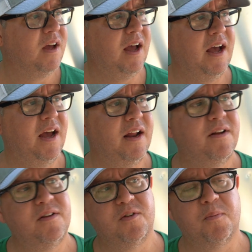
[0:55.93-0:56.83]

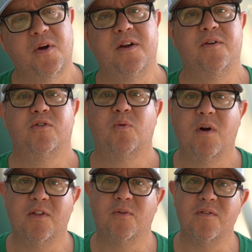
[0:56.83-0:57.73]
and there's a brand new
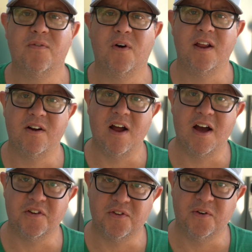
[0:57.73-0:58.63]
23-foot
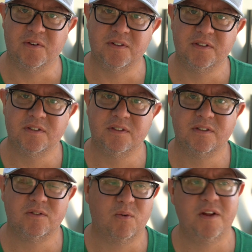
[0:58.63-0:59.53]
International
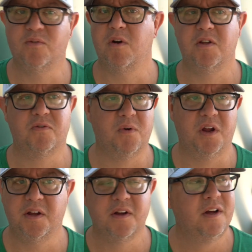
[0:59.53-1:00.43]
2023.